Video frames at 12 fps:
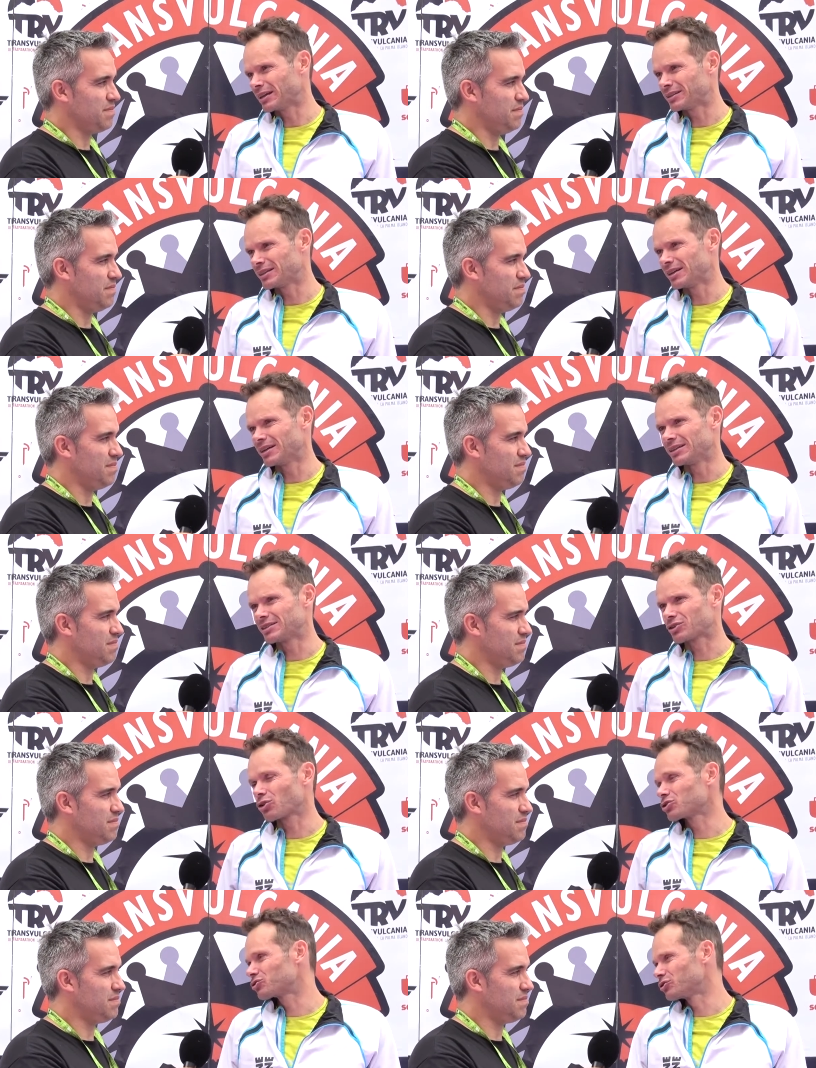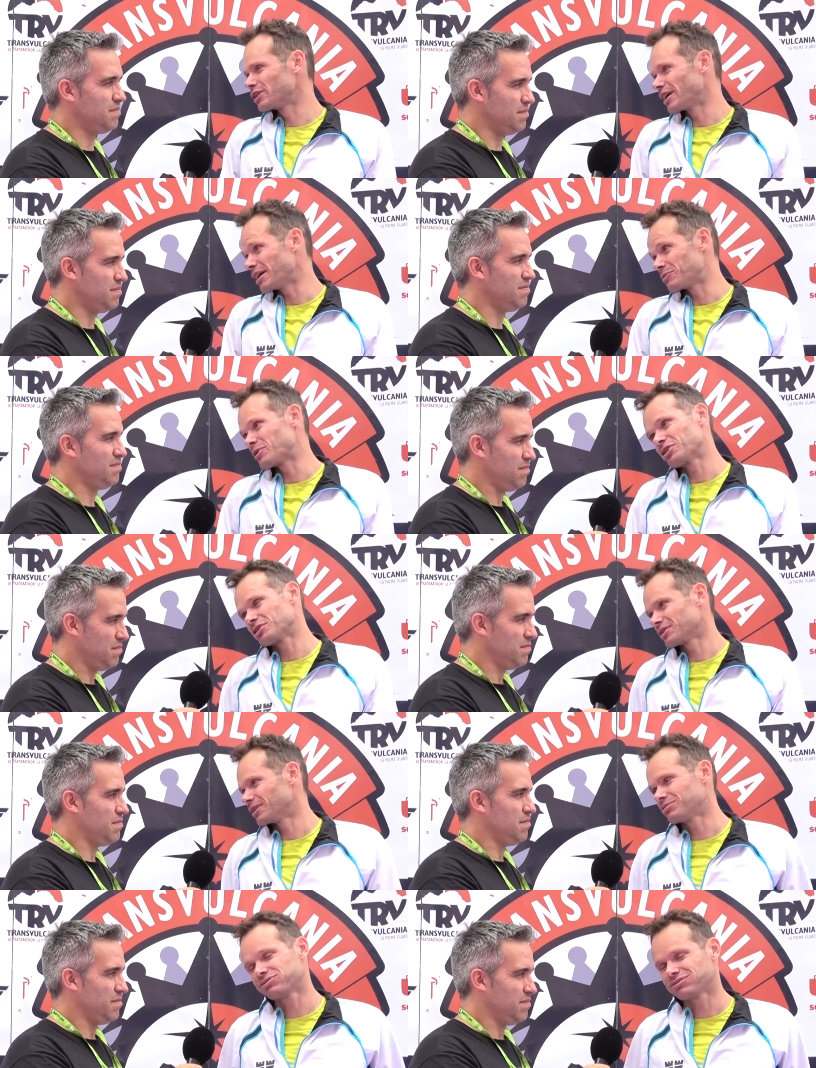Speaker 1: it's close to the end because
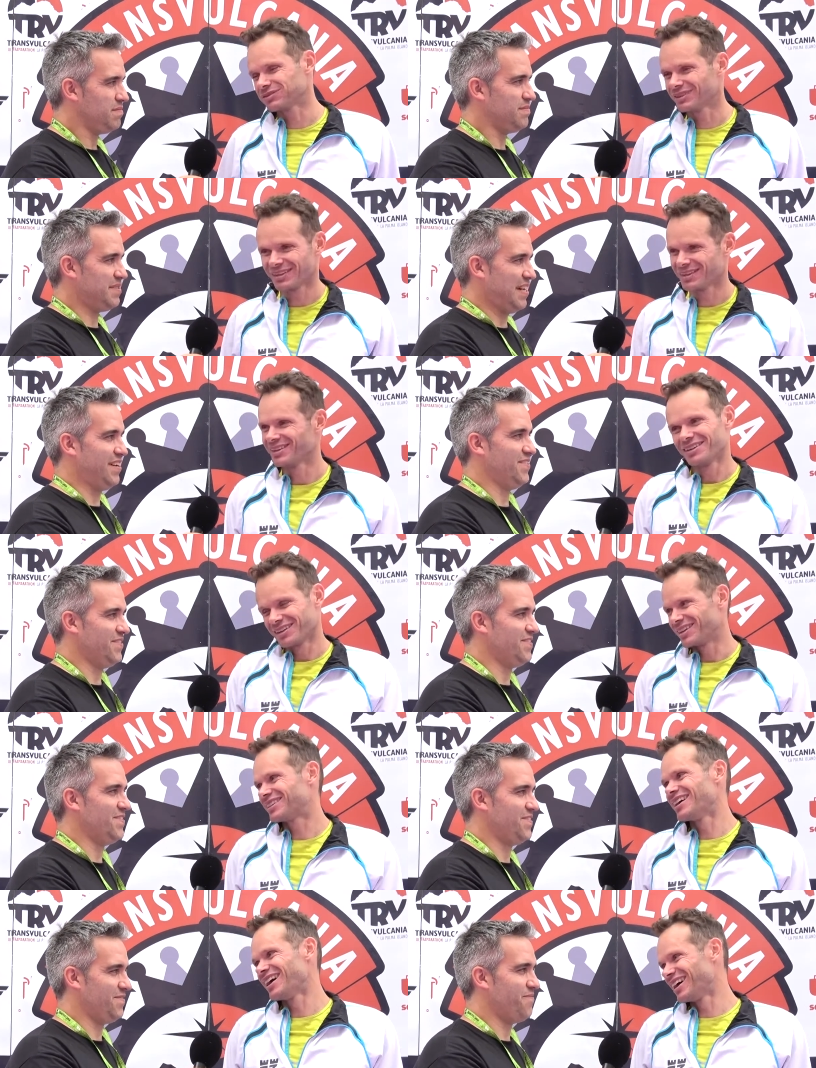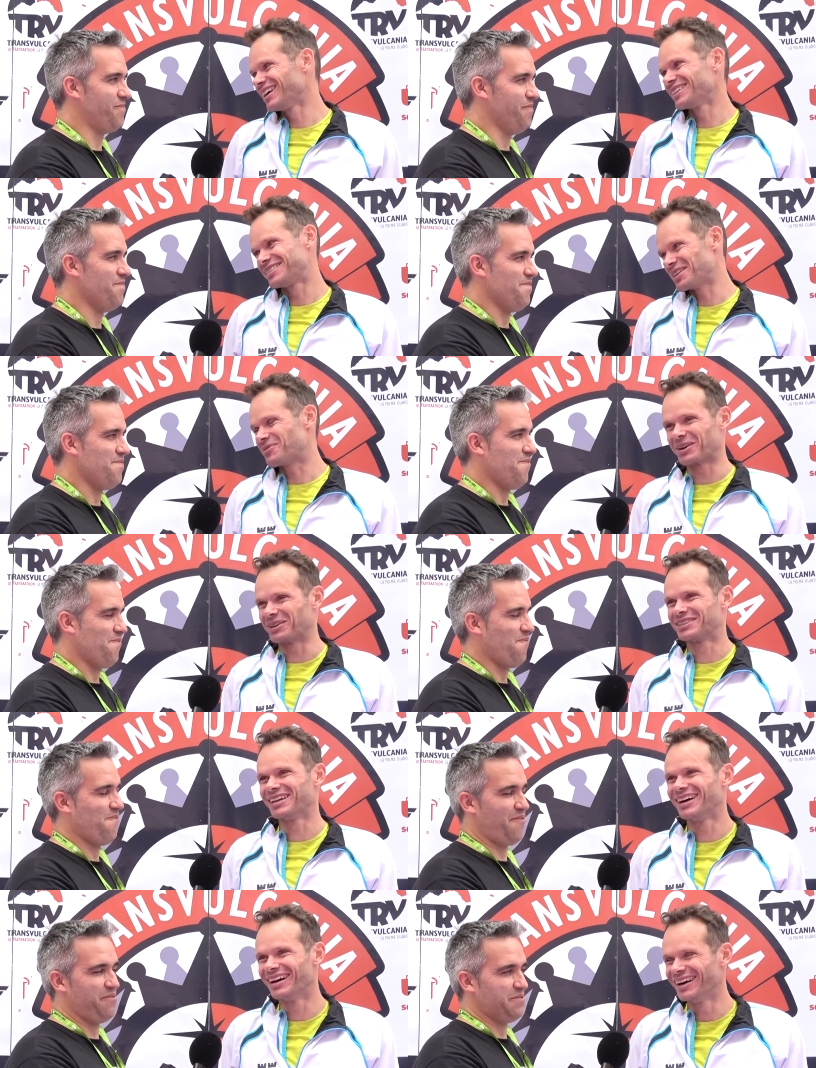of
Speaker 2: it's difficult.
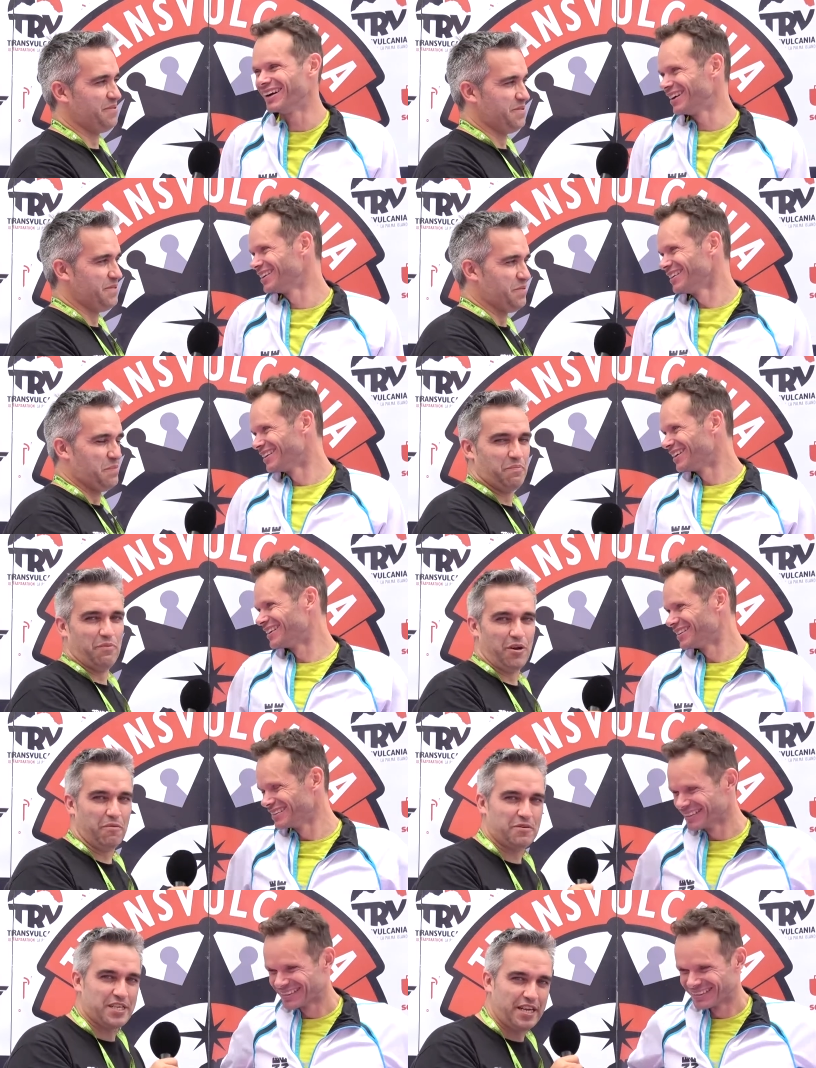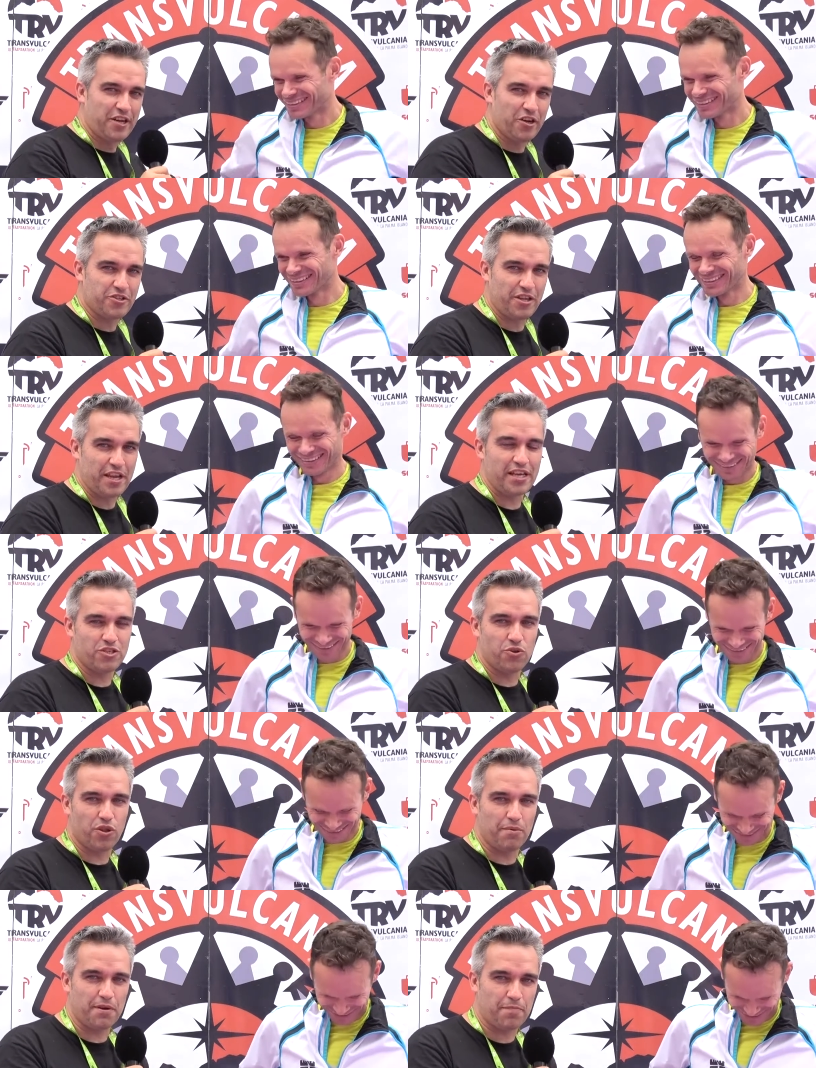Bueno, pues aquí lo tenéis,
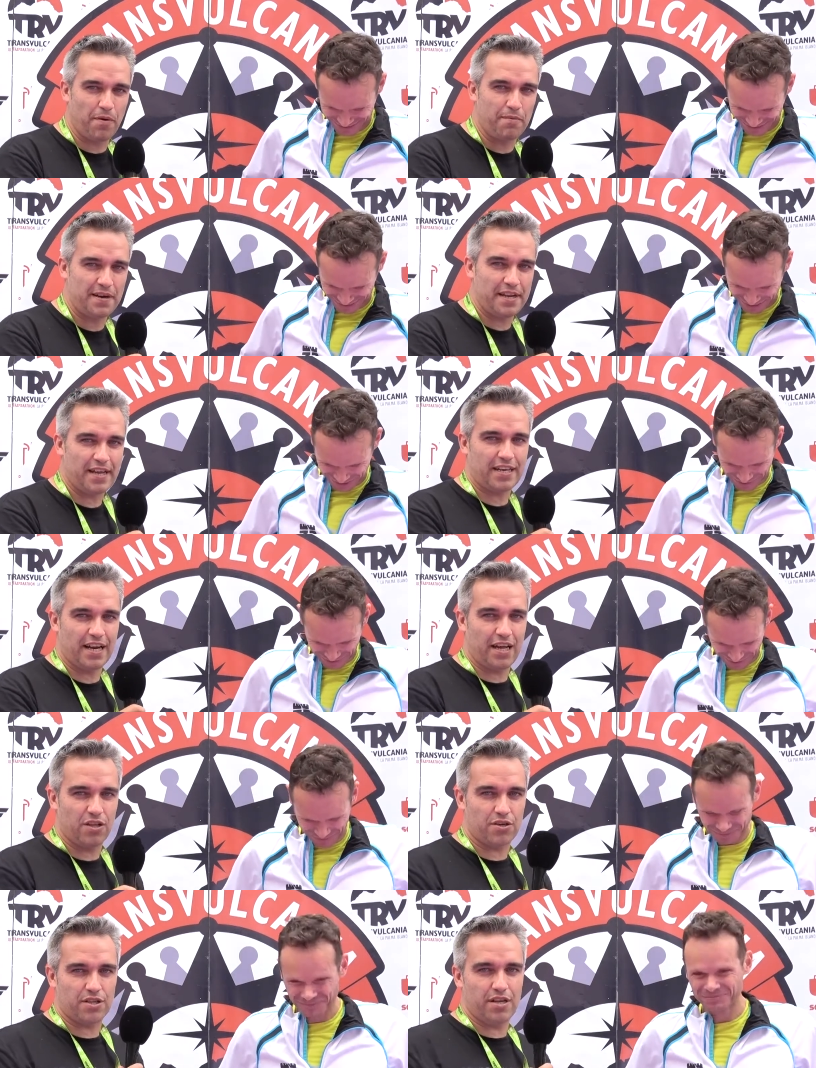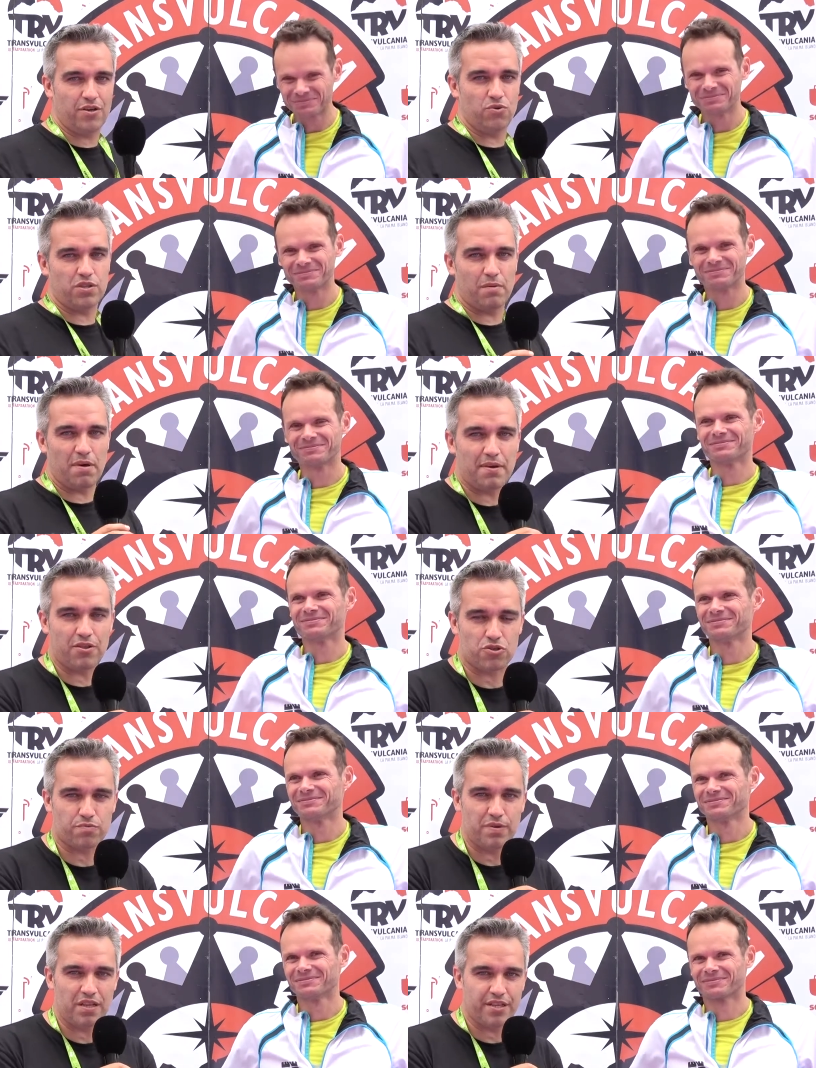Ludovic Pommeret, ganador del UTMB
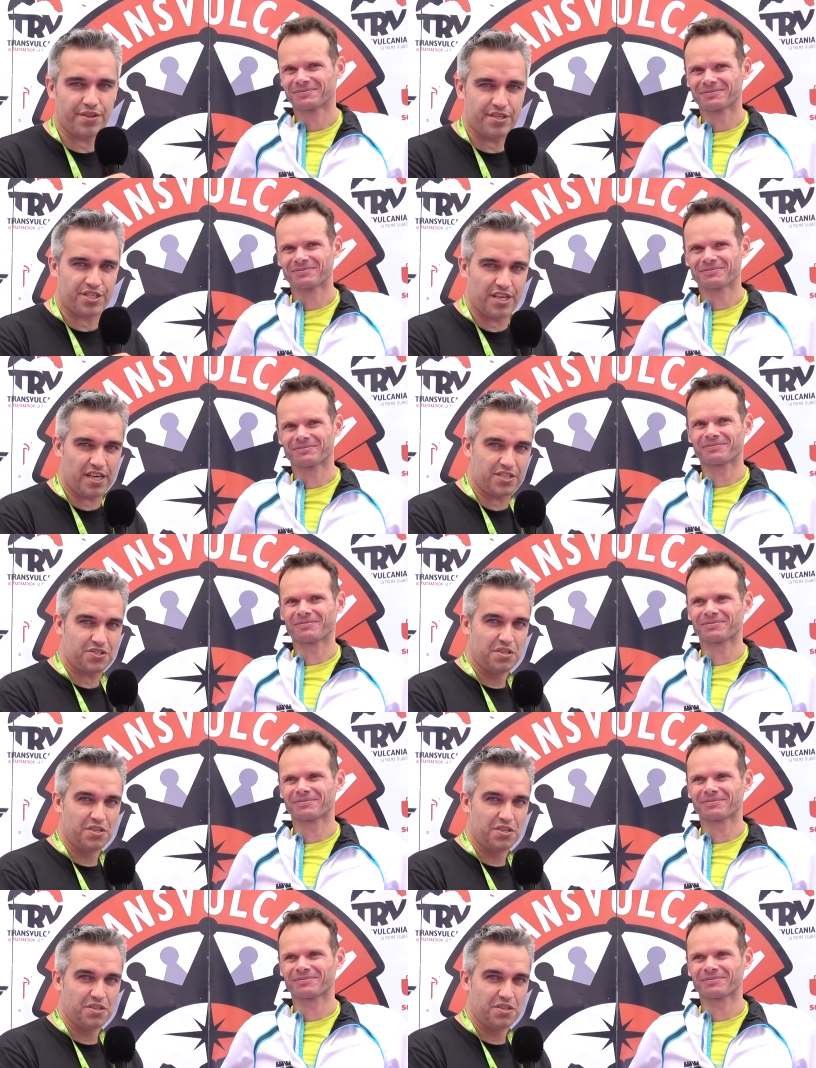2016,